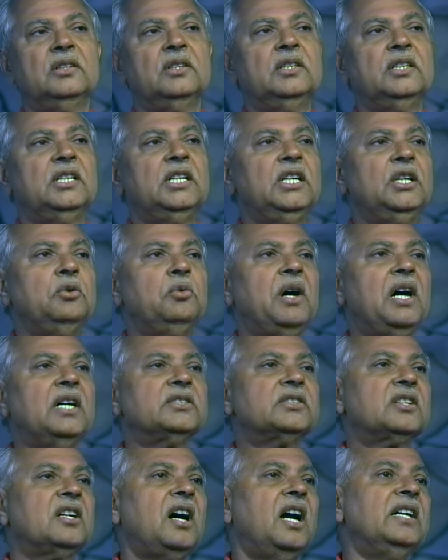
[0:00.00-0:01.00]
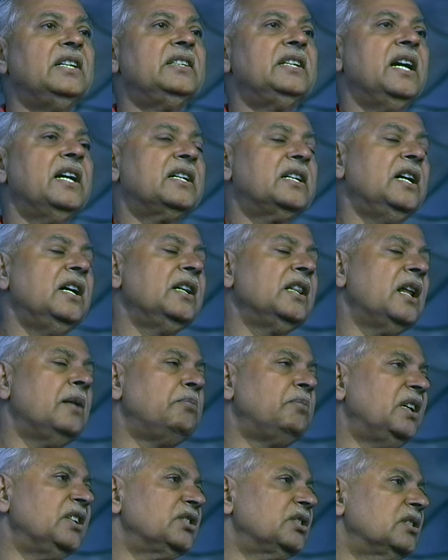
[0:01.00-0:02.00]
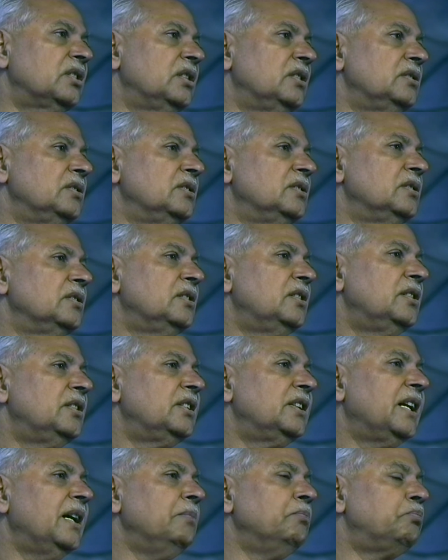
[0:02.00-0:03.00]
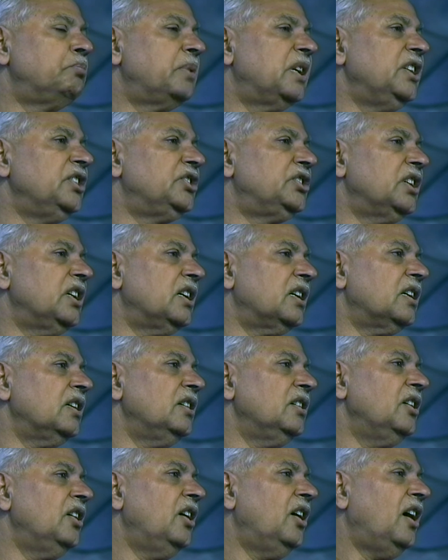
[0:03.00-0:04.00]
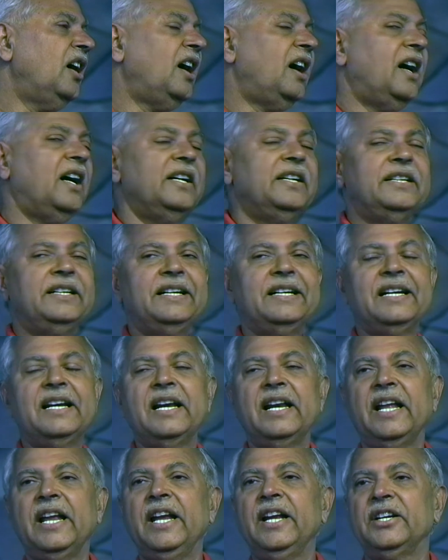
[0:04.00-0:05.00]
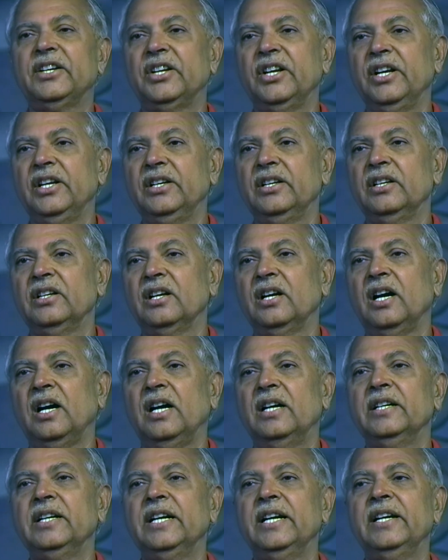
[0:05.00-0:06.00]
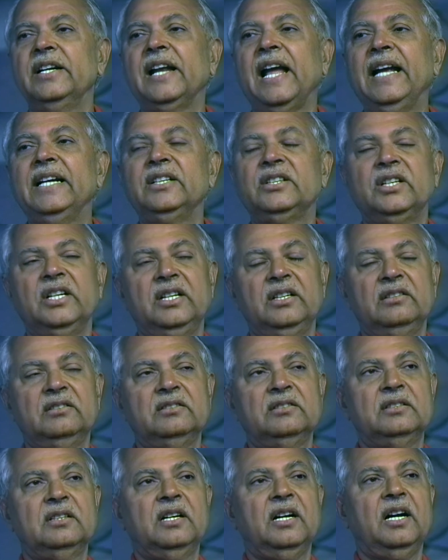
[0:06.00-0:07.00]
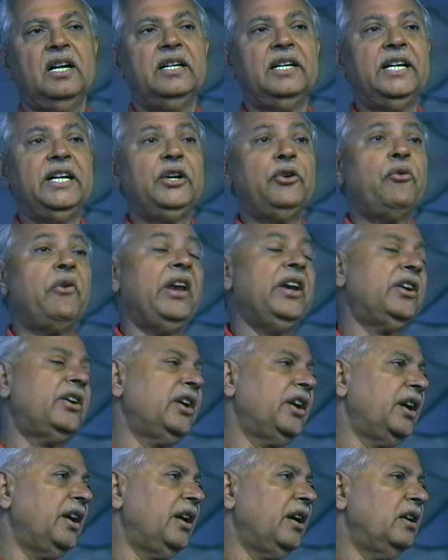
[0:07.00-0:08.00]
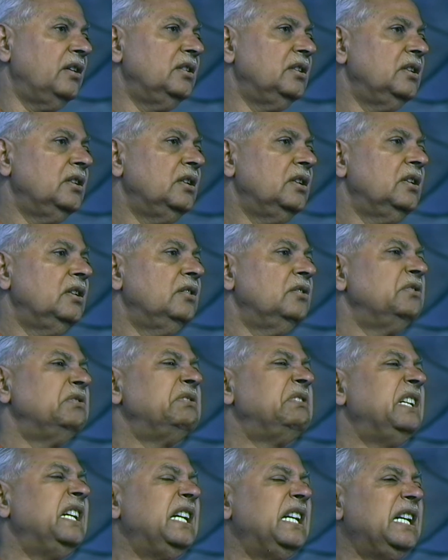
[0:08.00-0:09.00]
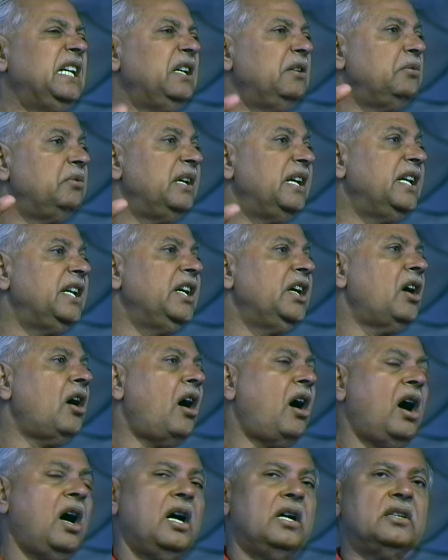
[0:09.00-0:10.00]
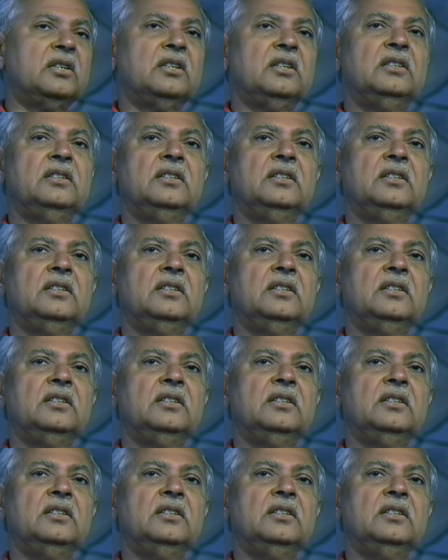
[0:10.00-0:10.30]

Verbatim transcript: He was contacting the mast. Temperature one hundred eighteen, one hundred nineteen, one hundred twenty. Very, very hot.